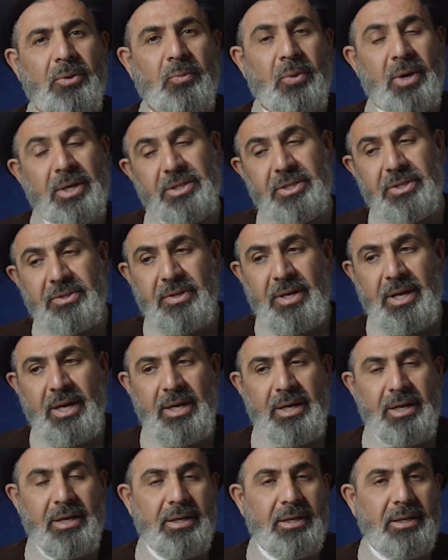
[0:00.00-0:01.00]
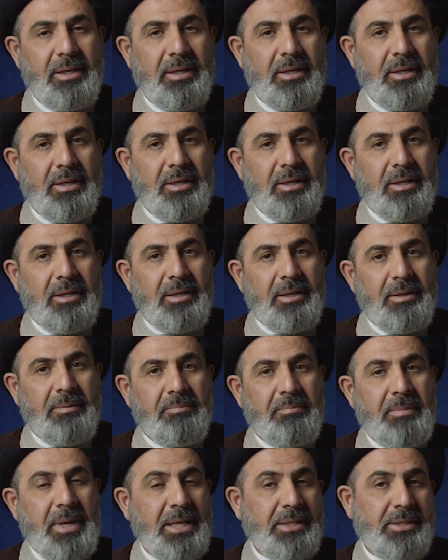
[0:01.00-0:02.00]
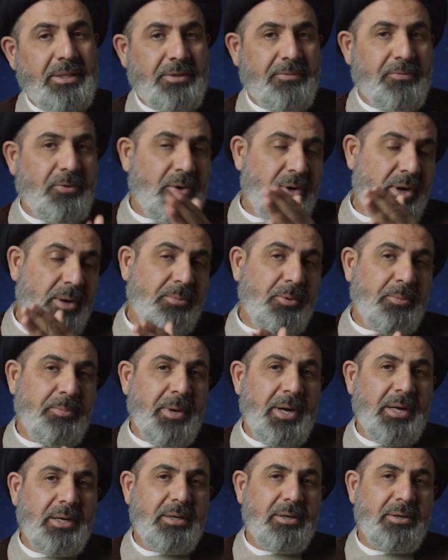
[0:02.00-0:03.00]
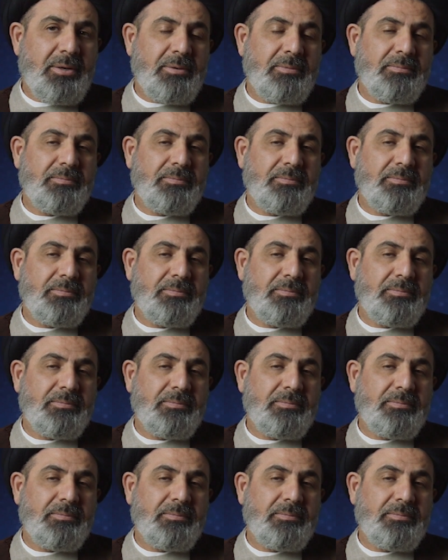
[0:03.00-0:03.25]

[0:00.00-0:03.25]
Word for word: Once they made it for Abu Bakr,